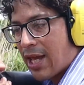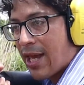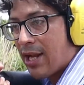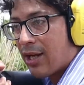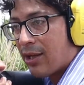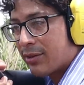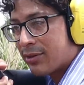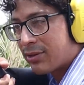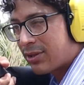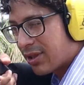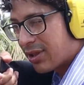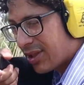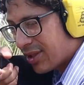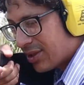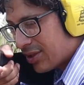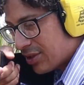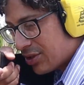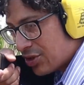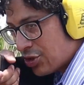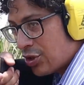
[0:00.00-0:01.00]
and
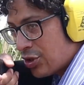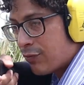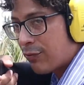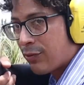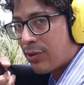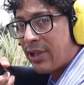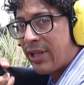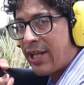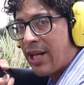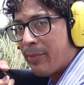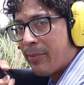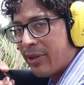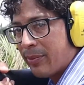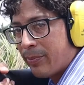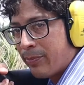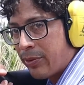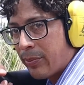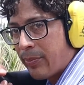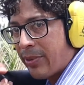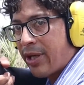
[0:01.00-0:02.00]
honestly you really gotta
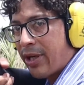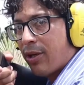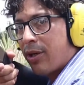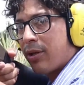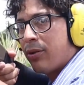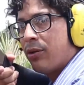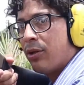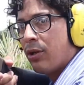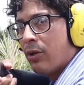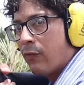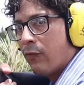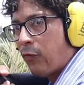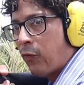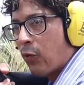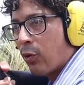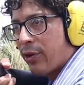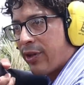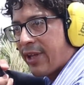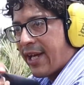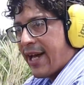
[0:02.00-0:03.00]
be prepared
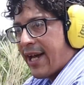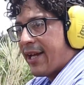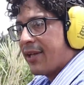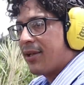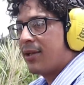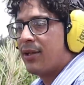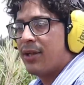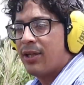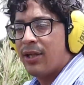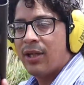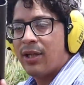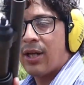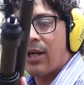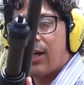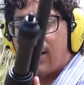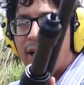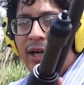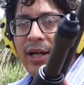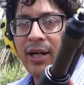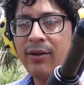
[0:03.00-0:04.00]
for that
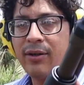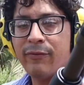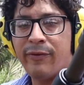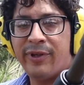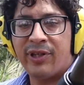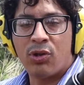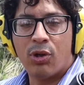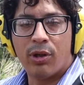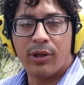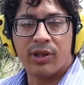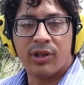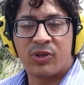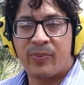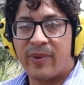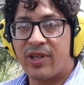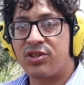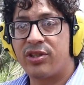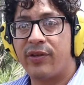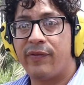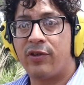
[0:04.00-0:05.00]
recoil,
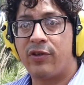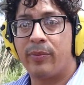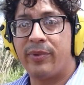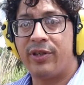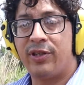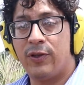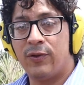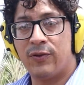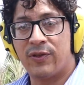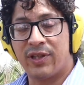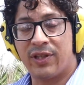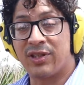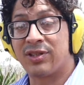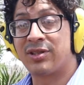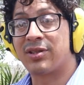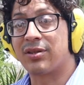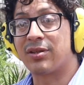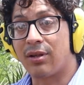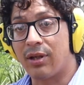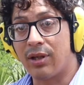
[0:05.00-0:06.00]
especially if you're going to be using
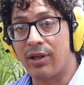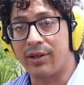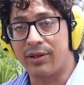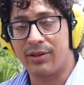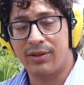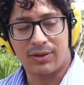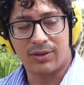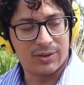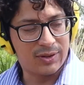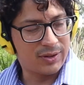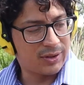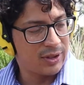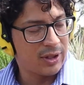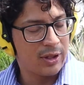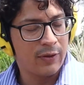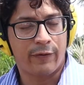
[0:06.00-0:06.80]
slugs